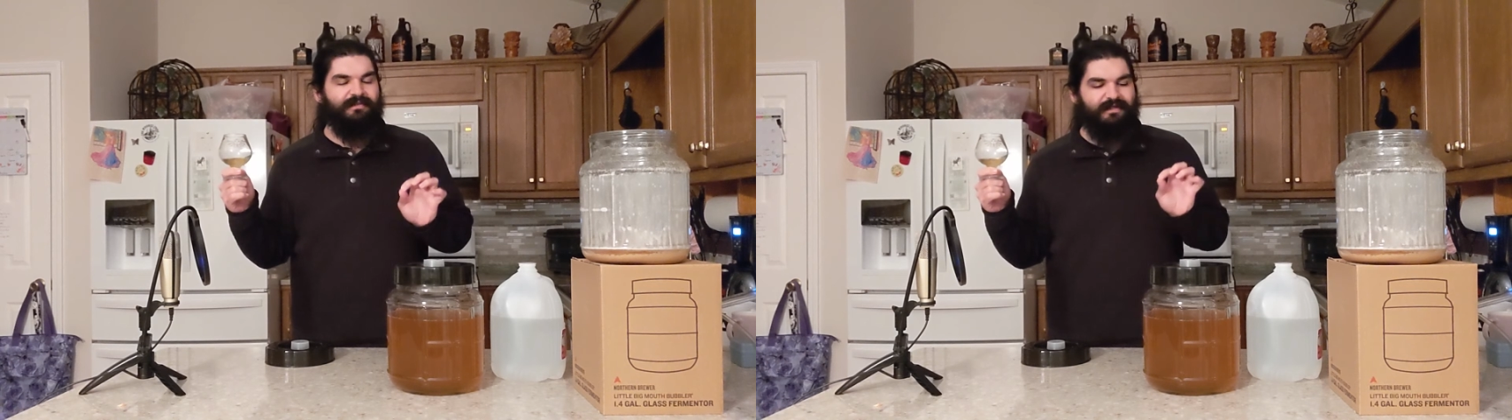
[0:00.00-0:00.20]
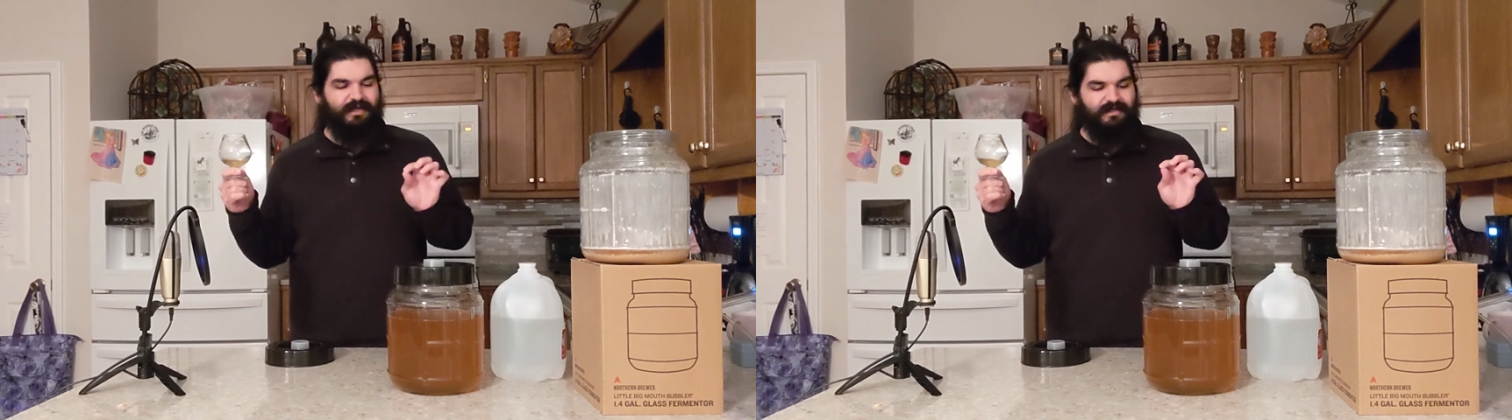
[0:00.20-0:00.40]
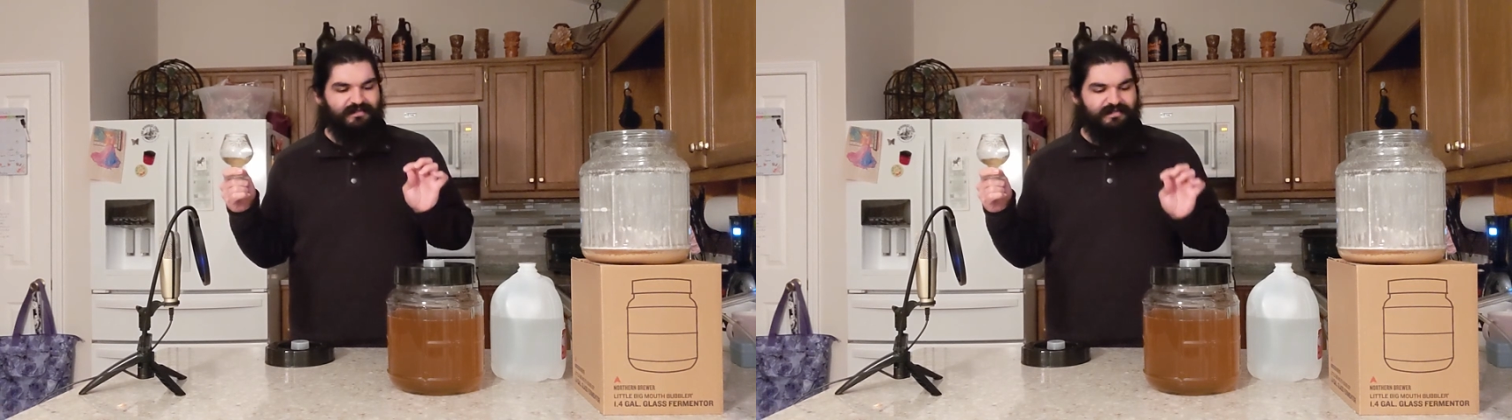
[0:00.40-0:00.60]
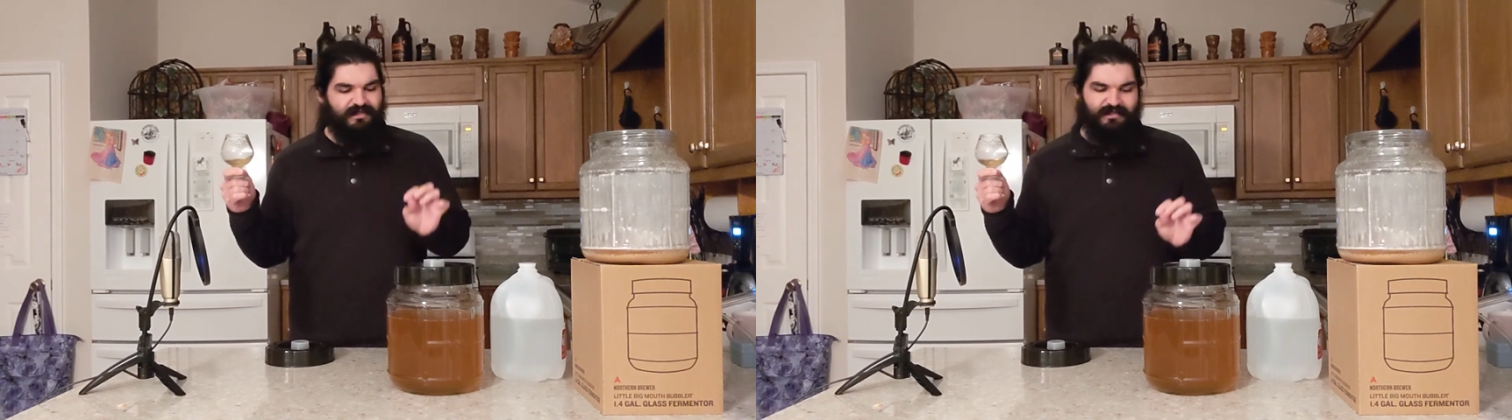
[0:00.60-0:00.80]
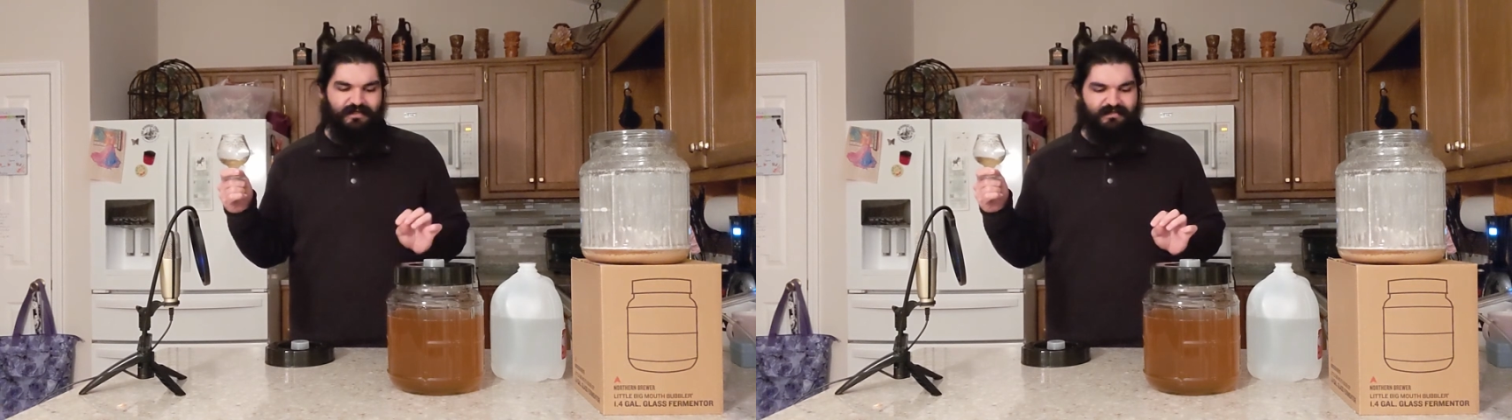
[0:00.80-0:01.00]
than I
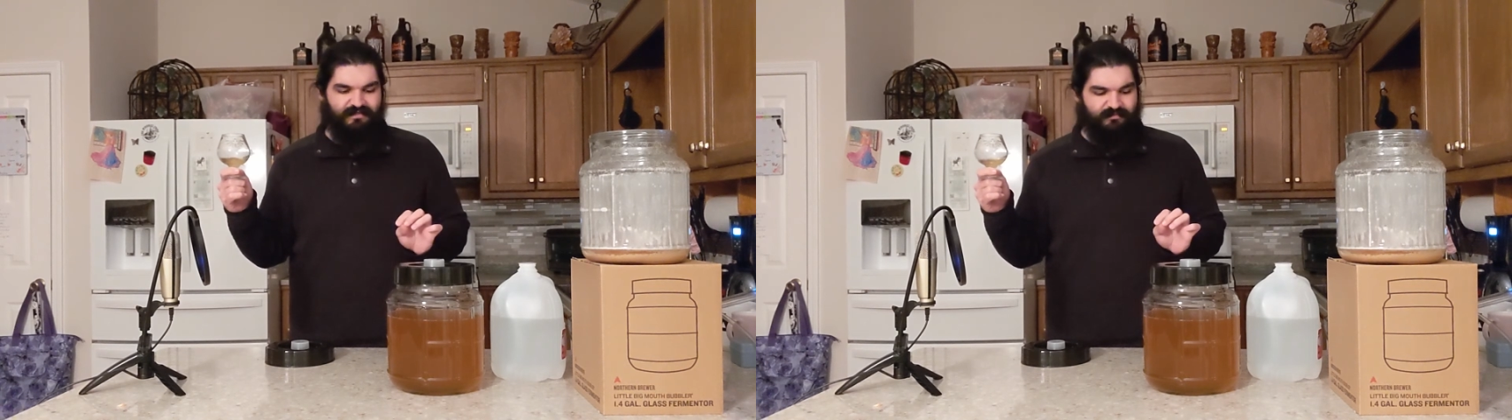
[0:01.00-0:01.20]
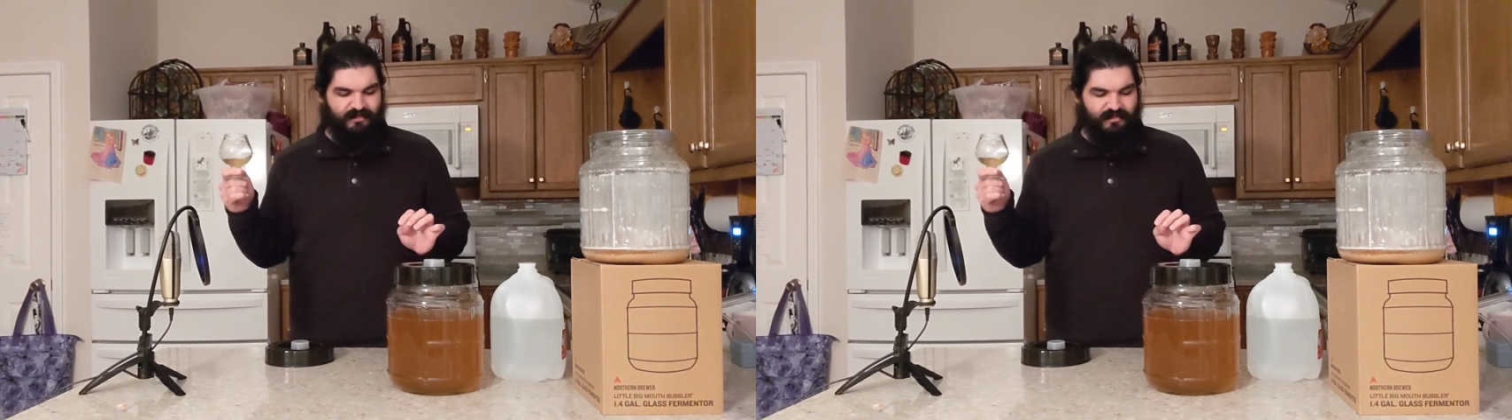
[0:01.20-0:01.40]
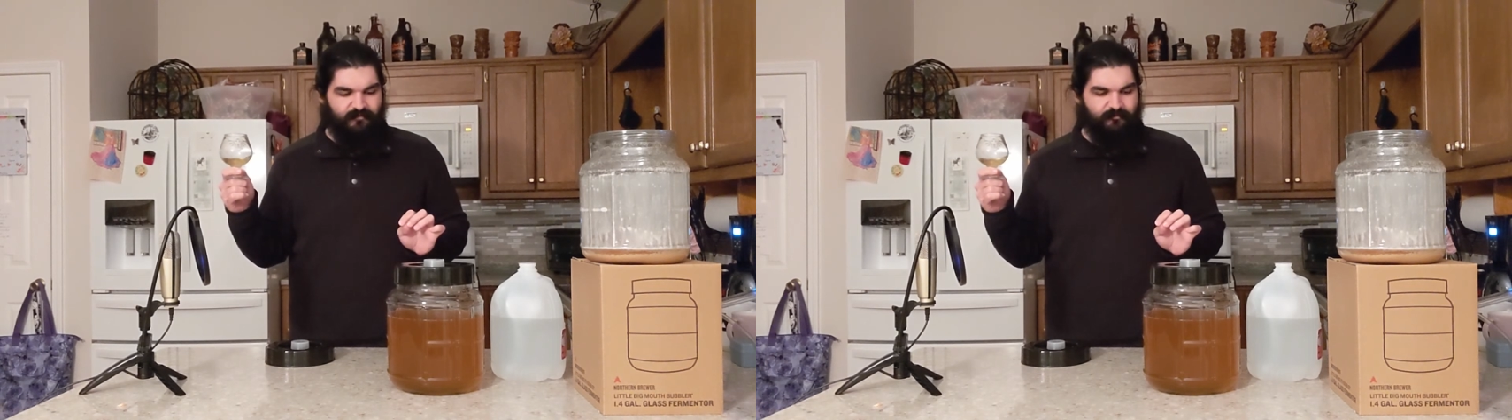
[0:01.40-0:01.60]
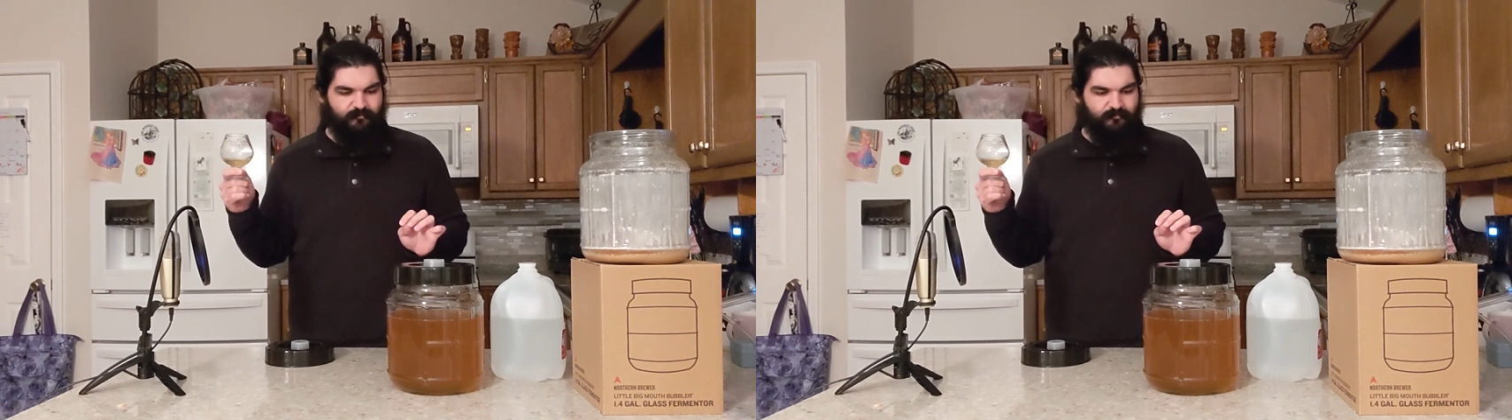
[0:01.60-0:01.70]
intended it to be.